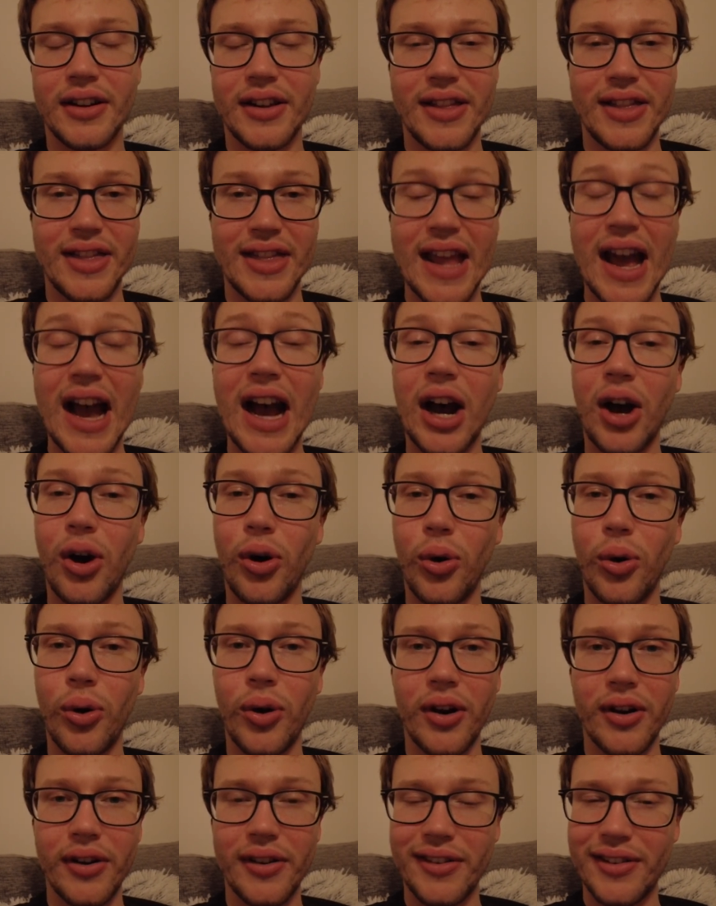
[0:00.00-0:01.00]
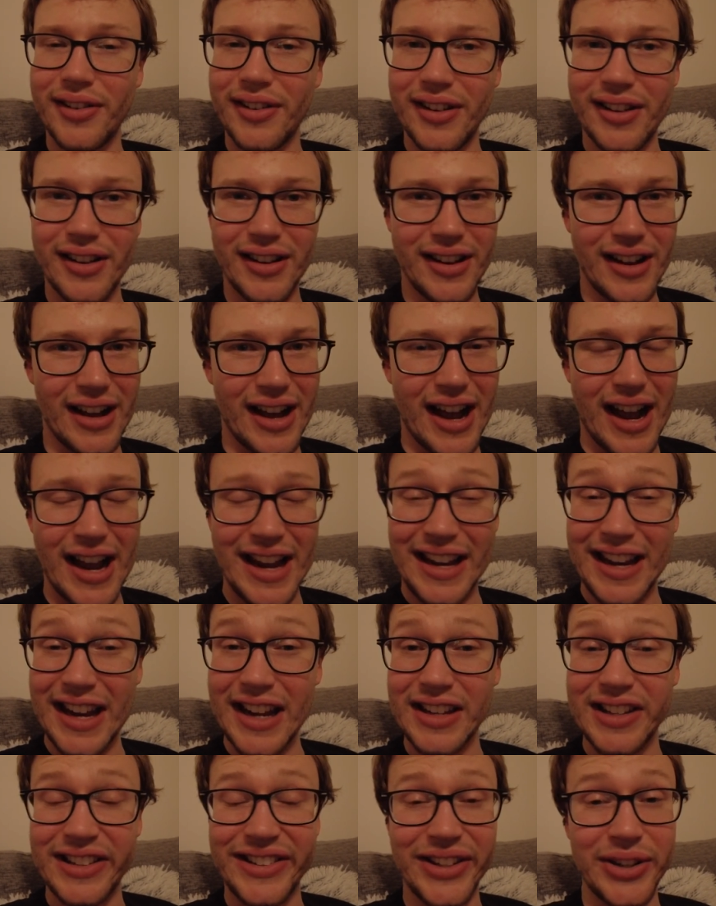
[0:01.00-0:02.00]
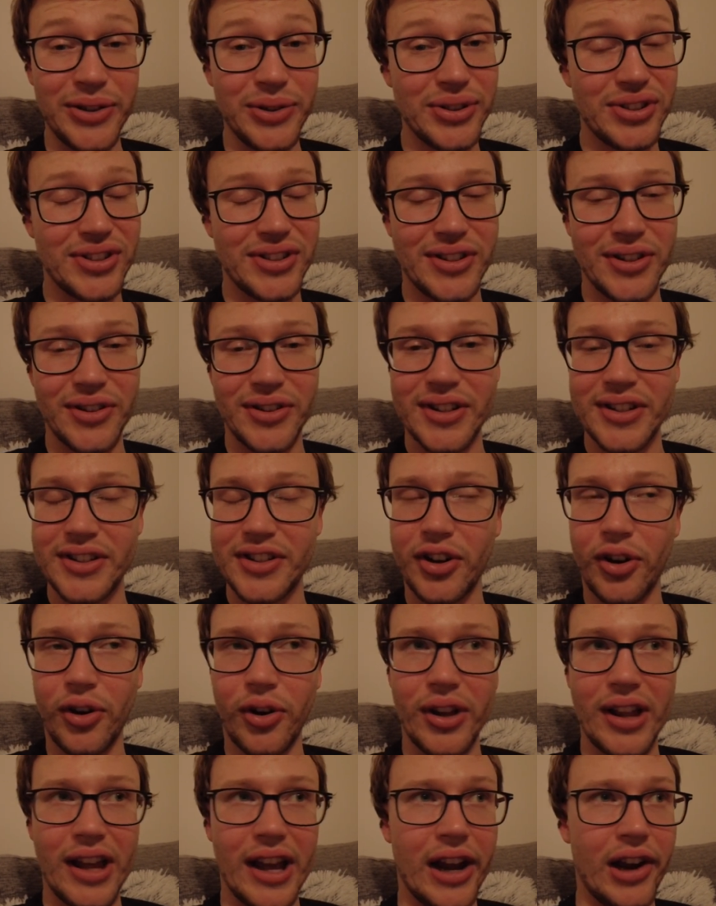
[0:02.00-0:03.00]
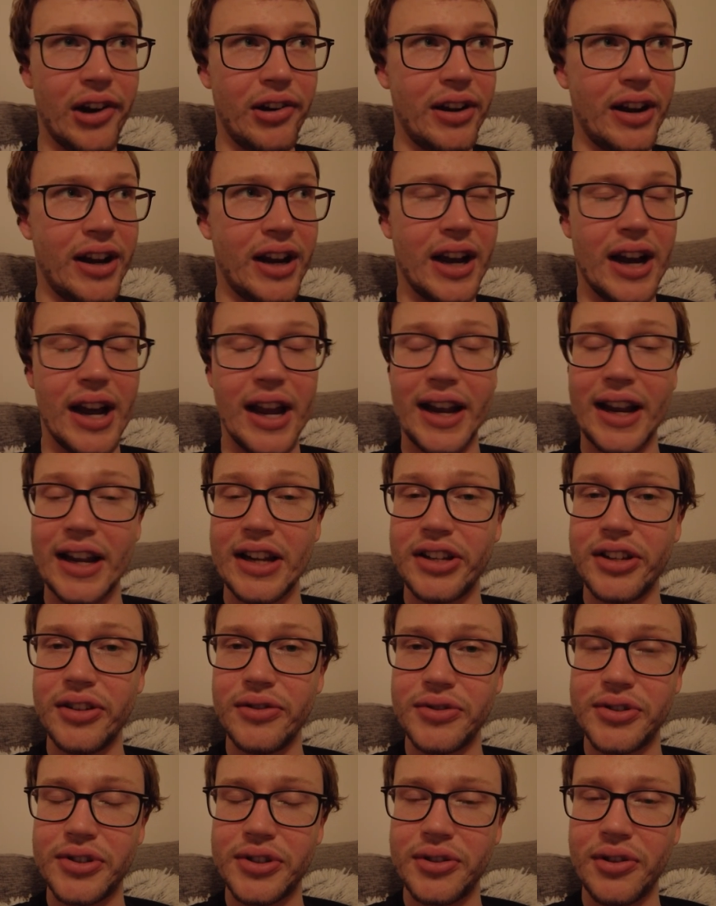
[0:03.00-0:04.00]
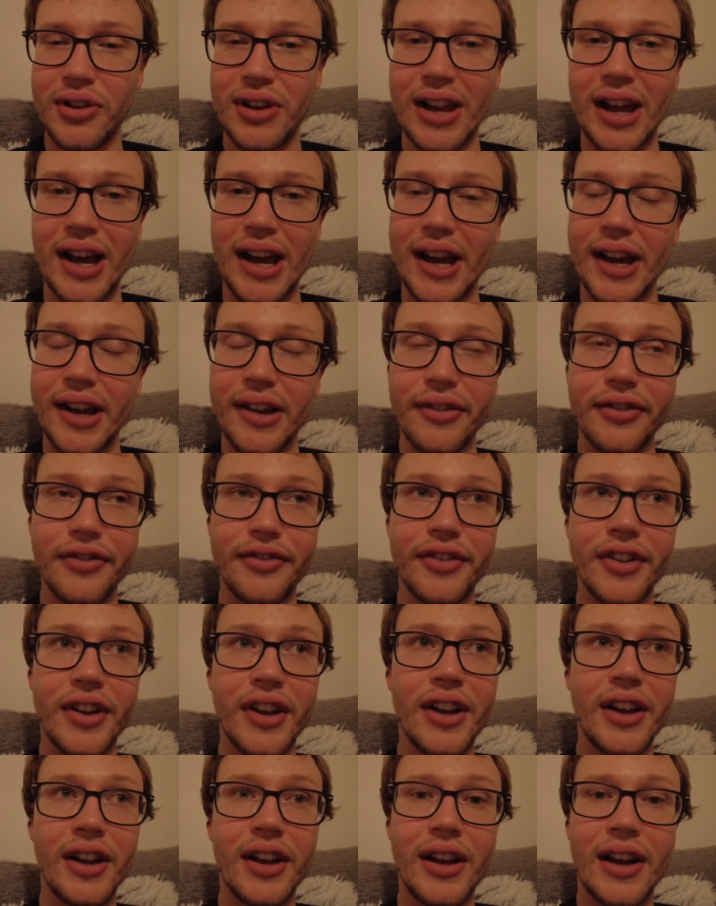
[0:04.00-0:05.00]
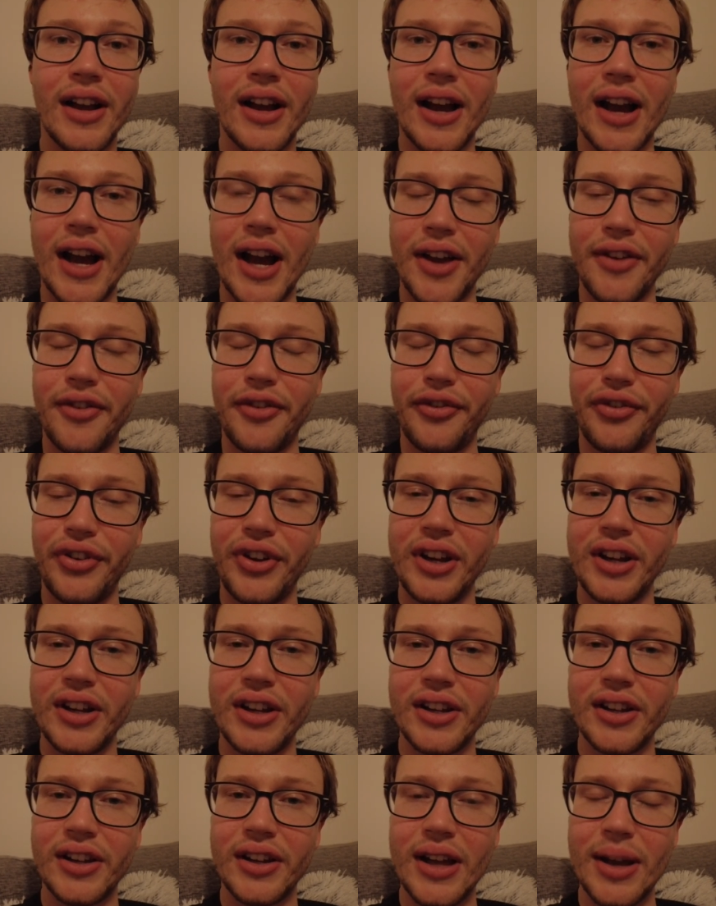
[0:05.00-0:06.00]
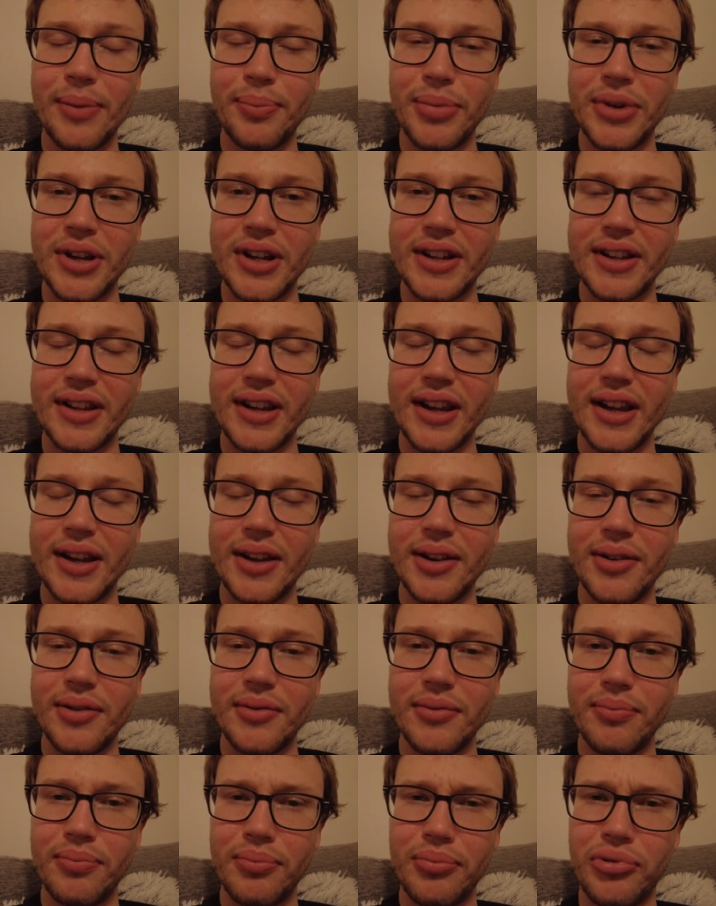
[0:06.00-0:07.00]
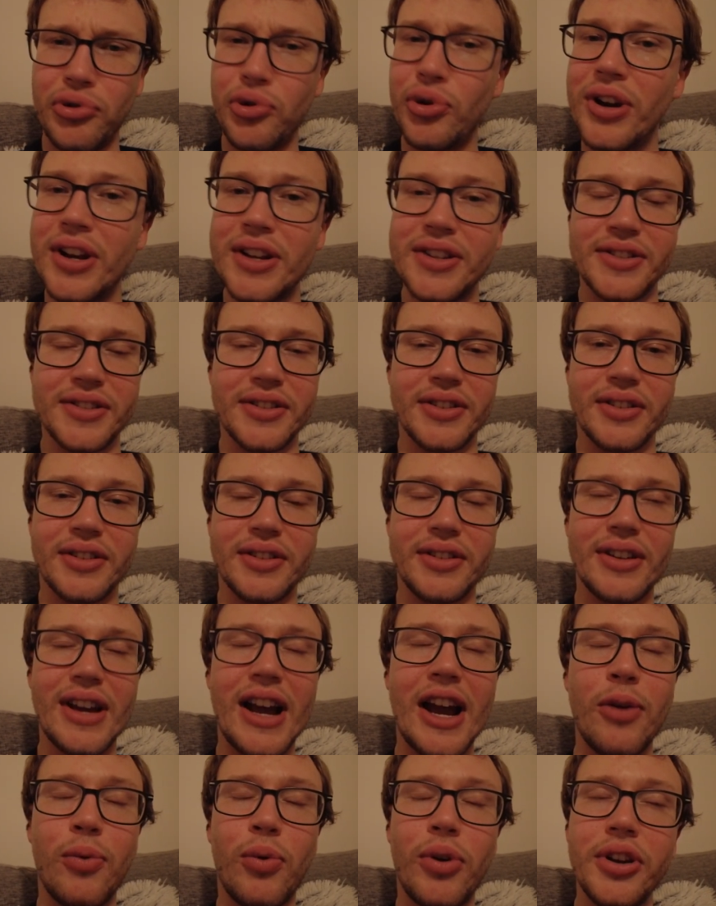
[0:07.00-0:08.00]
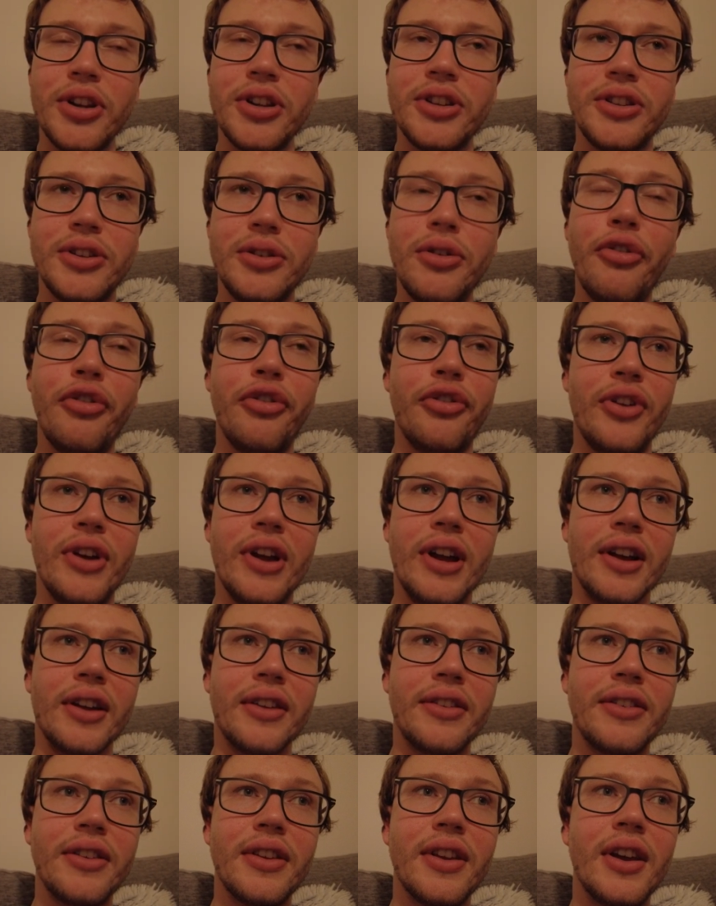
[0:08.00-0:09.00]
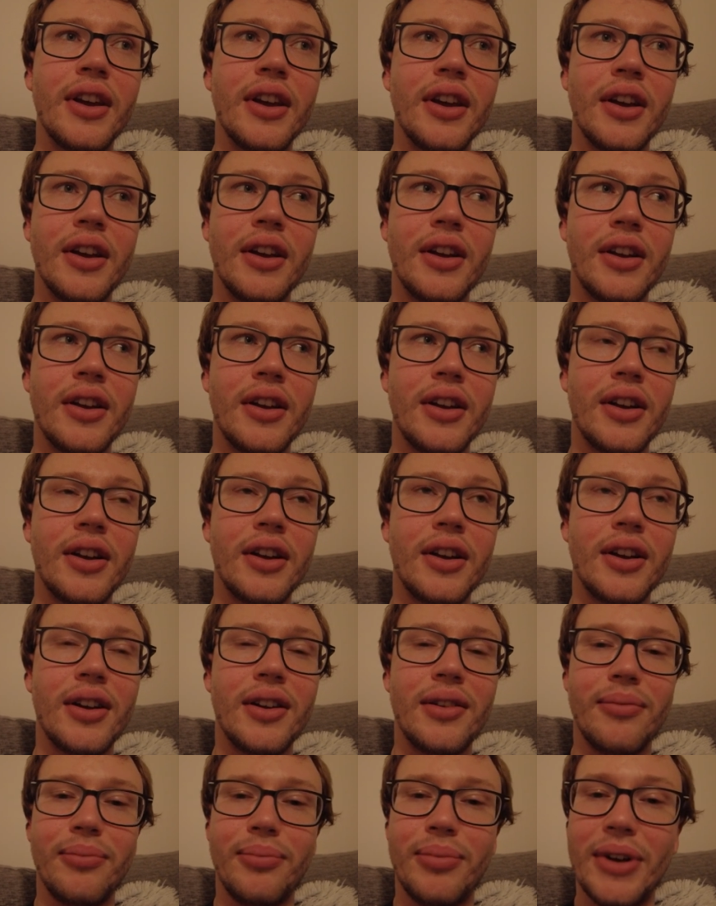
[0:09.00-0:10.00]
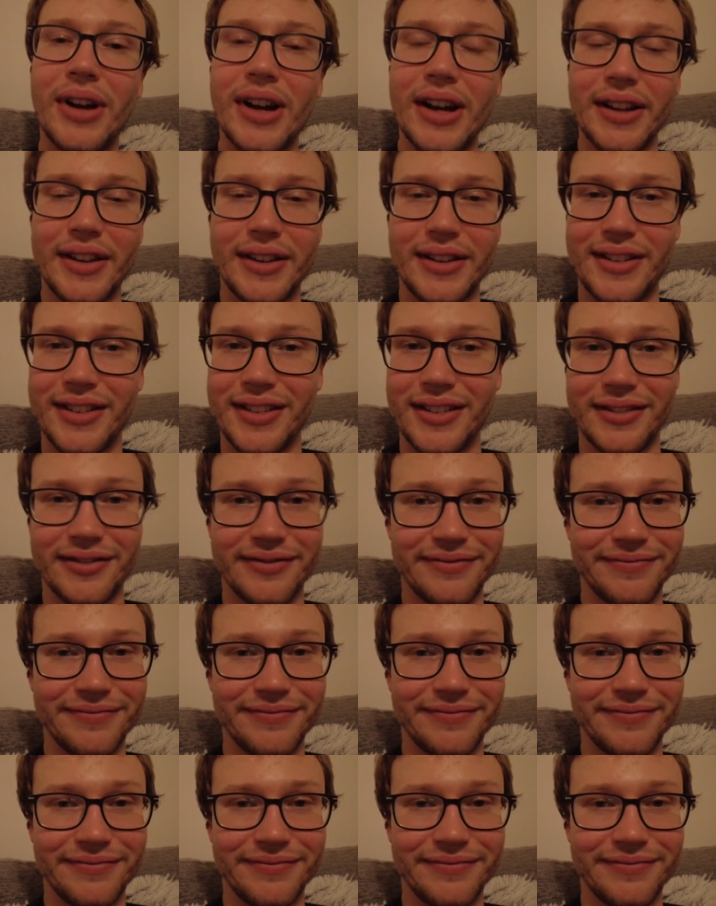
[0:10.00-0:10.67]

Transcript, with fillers: now I get used to this whole area, I get used to life, I feel a bit prisoned, I want to do things, but